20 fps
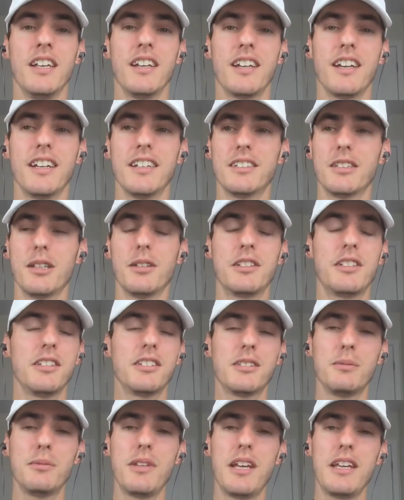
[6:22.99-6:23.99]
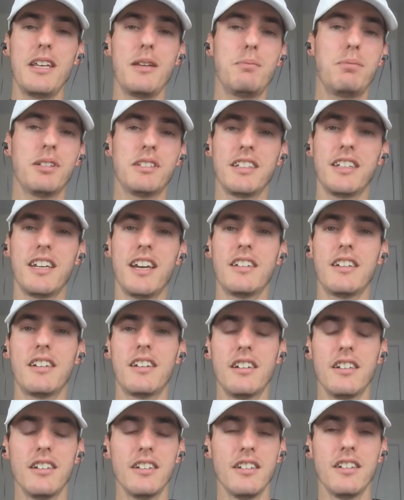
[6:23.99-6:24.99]
Because the system that he put
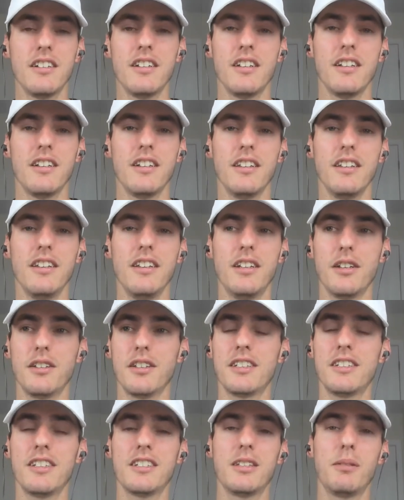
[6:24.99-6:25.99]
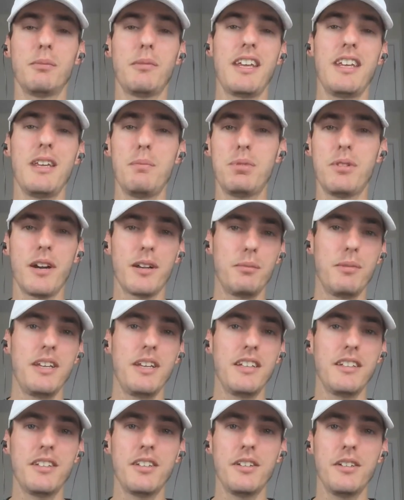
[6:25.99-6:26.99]
together, the system that he plugged me
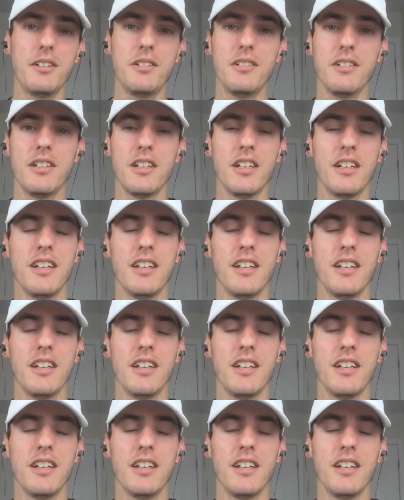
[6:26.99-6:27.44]
into,